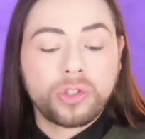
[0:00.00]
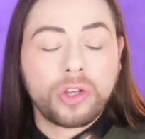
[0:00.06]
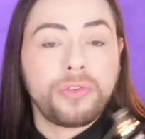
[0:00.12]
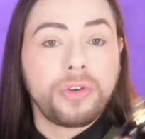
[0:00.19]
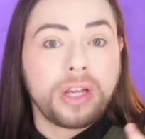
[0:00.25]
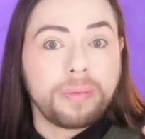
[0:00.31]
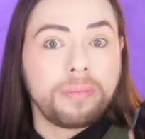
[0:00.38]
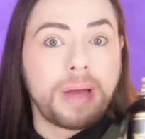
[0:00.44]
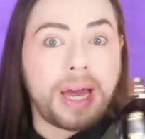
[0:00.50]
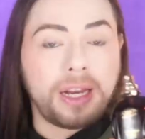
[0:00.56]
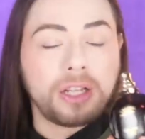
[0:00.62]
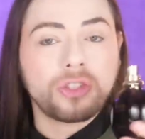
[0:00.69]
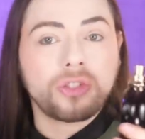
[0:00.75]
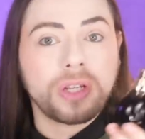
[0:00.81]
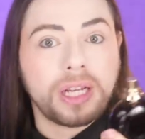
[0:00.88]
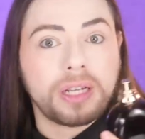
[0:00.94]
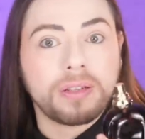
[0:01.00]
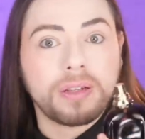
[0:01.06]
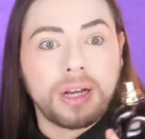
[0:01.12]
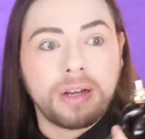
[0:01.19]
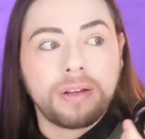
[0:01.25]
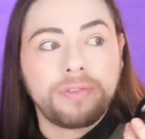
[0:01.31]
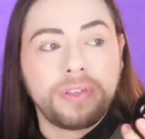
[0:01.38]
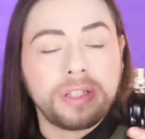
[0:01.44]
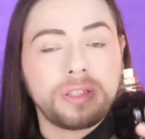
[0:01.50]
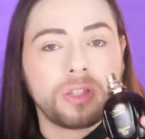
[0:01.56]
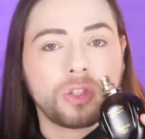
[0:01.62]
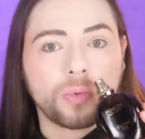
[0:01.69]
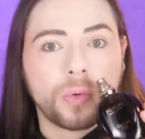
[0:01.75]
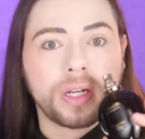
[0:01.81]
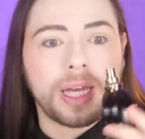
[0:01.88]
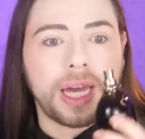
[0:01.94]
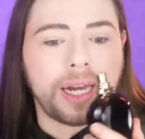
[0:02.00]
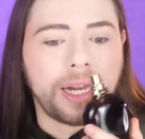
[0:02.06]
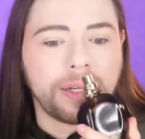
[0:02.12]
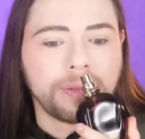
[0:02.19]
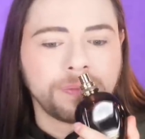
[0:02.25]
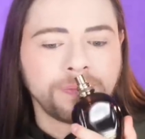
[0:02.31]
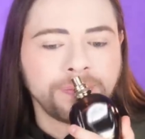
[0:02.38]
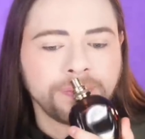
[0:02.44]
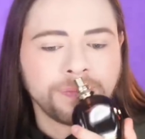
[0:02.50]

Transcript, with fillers: So if you can manage to get a, a vintage one, get it.